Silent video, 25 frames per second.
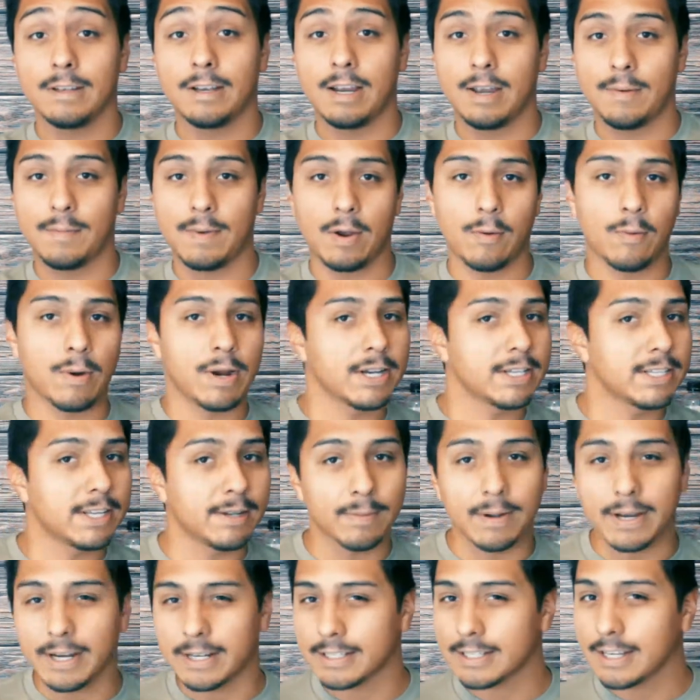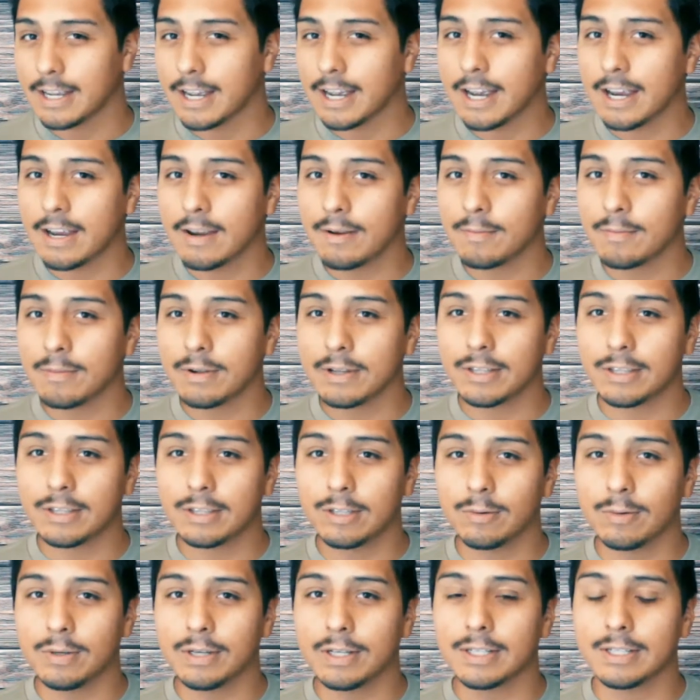am I wasting my time with
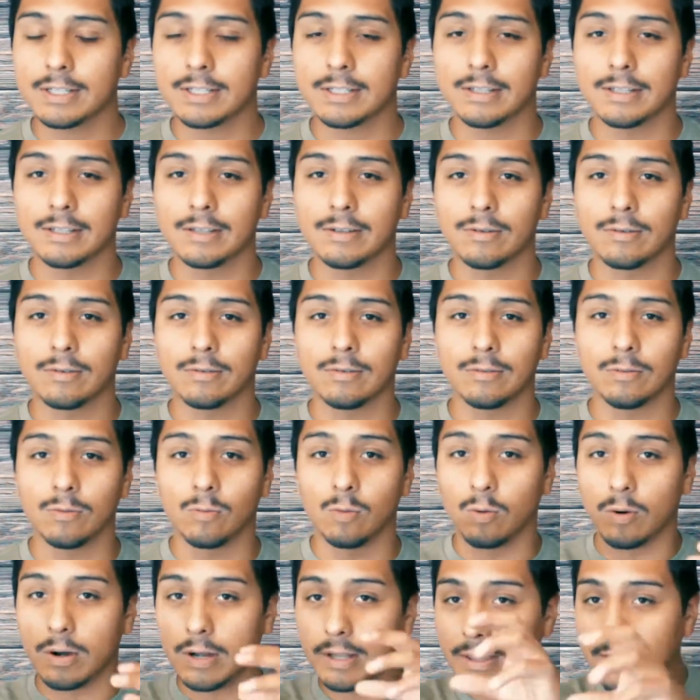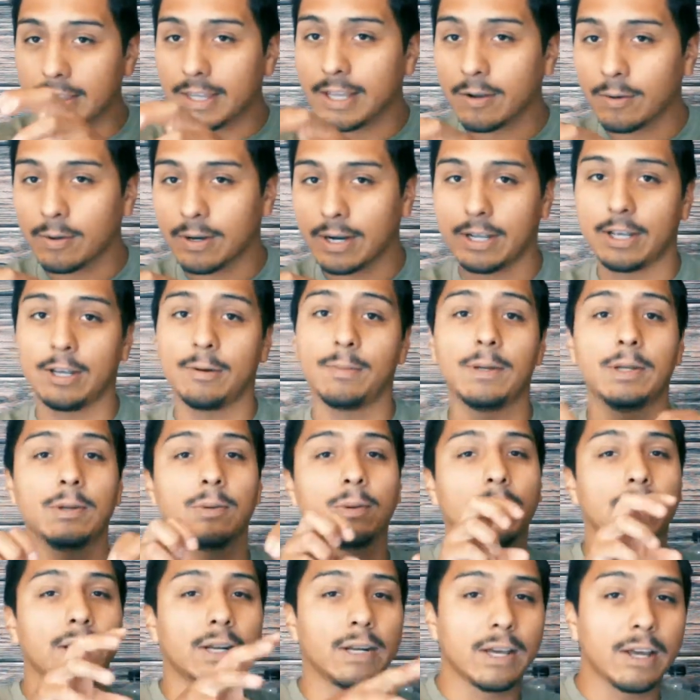doing one thing when I could be
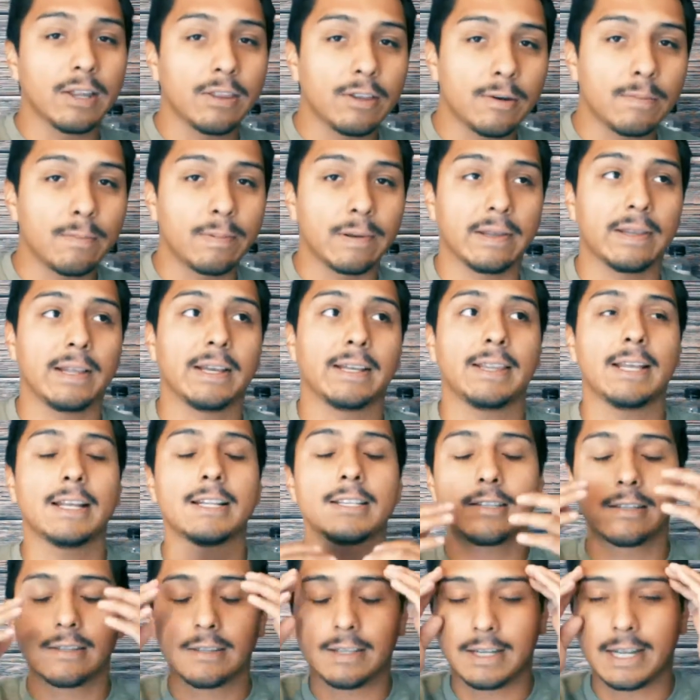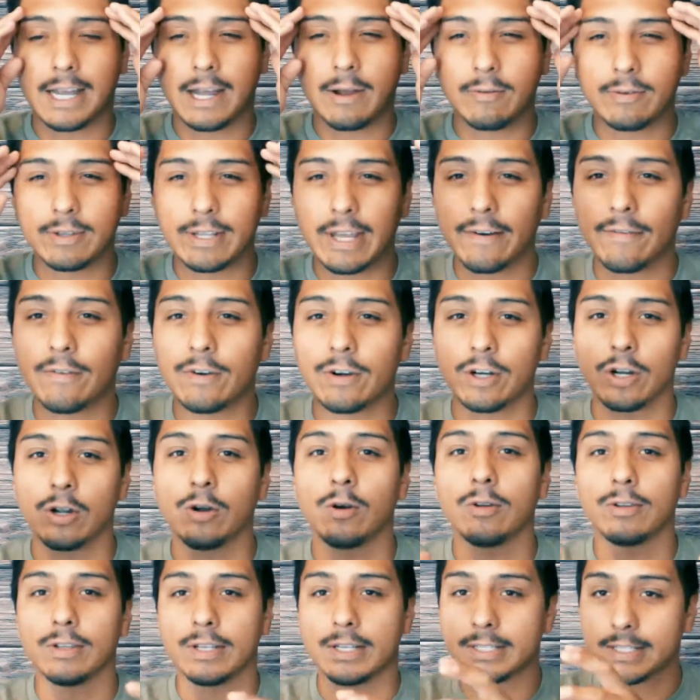doing another? But like, that's the thing, I'll never
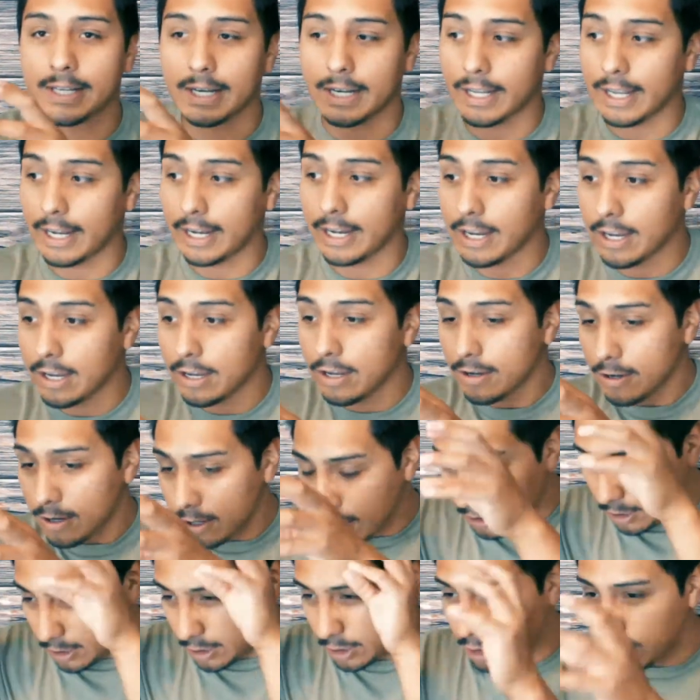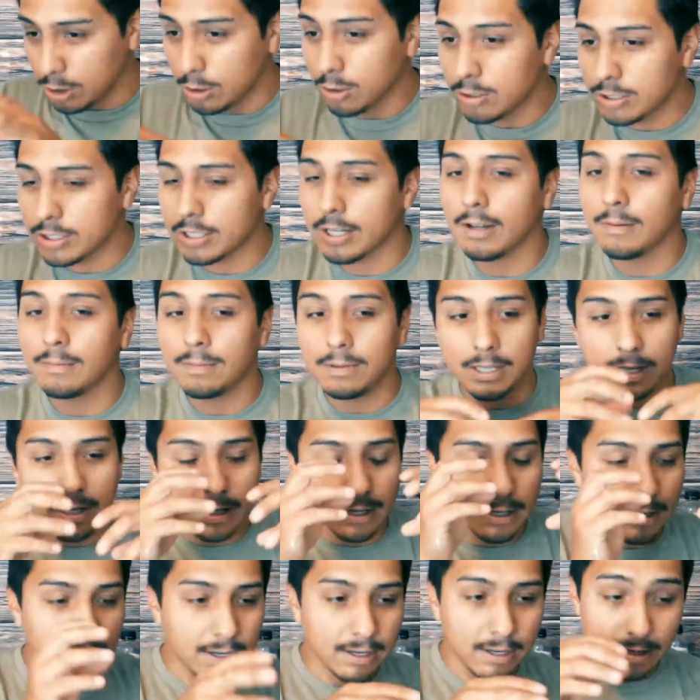know unless I like do
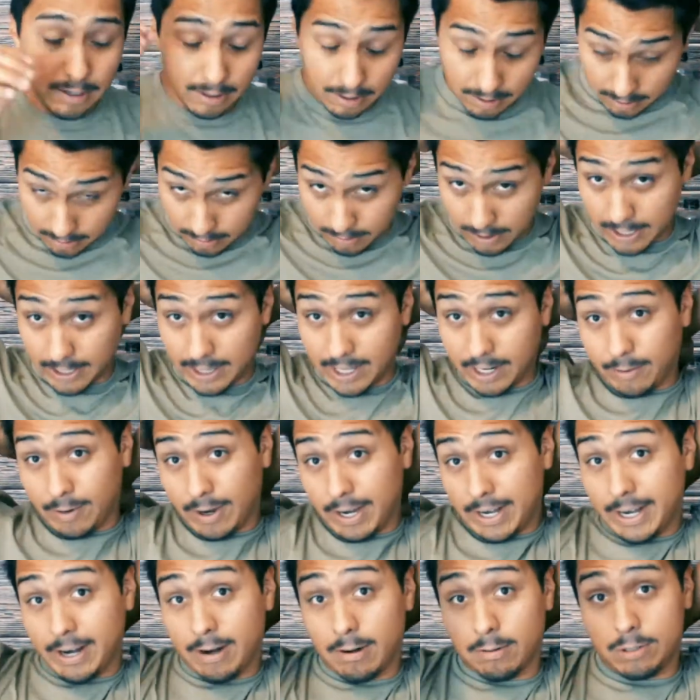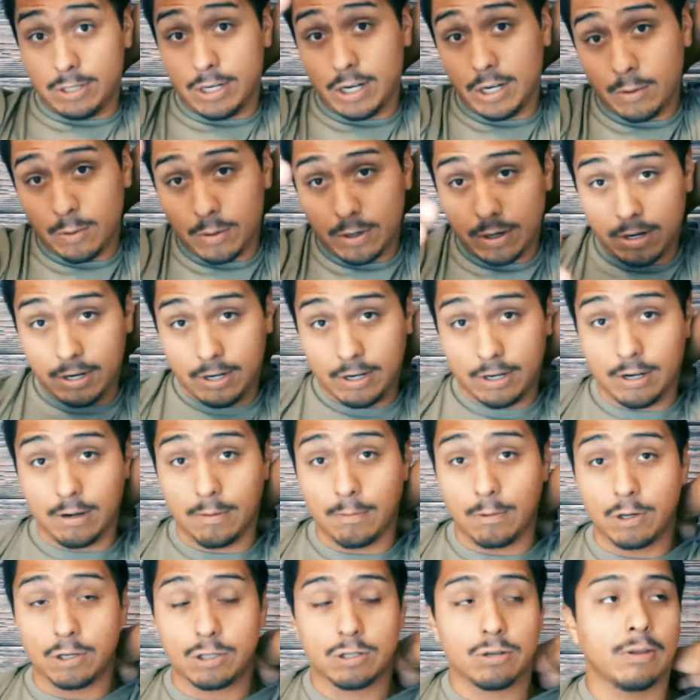something, right? Like right now I'm trying to work on a
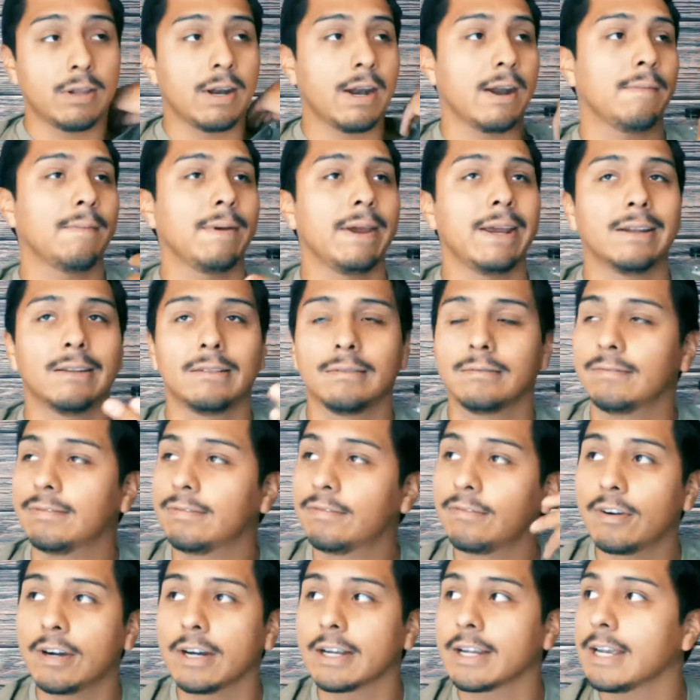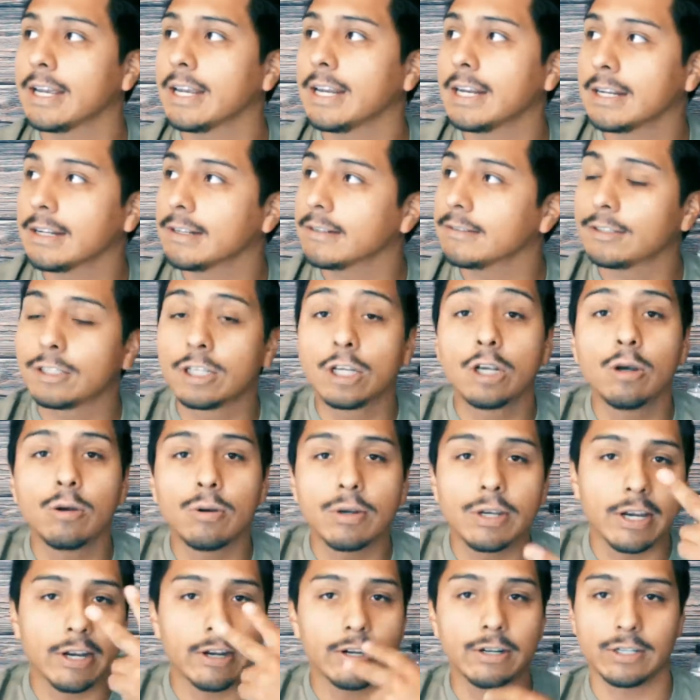commercial that I made frickin' 2
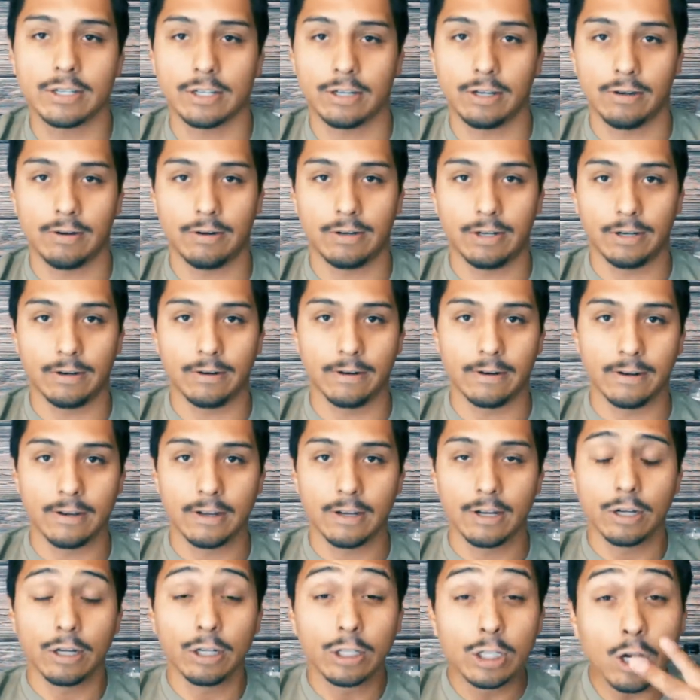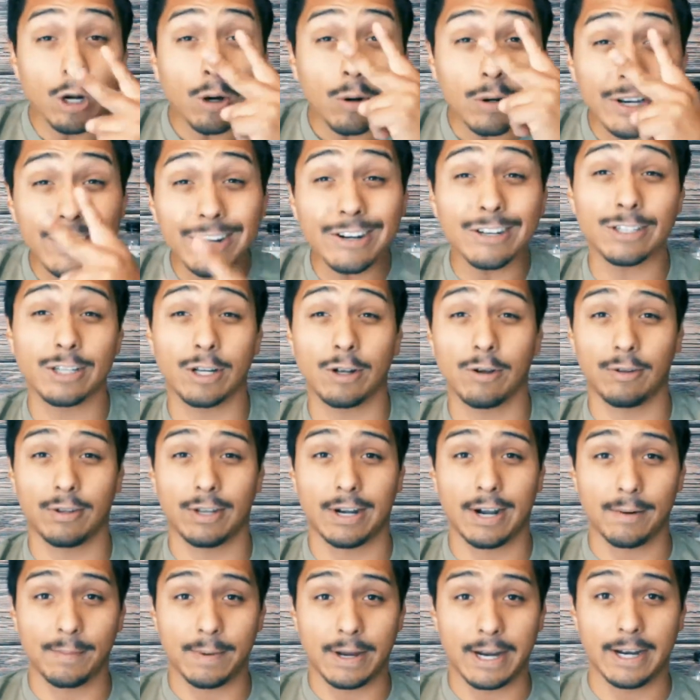years ago, dude. 2 years ago
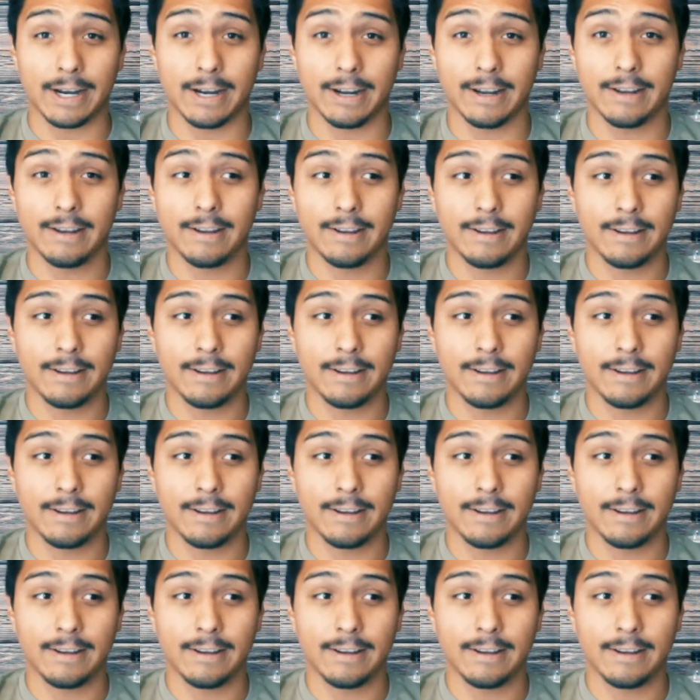that I made it.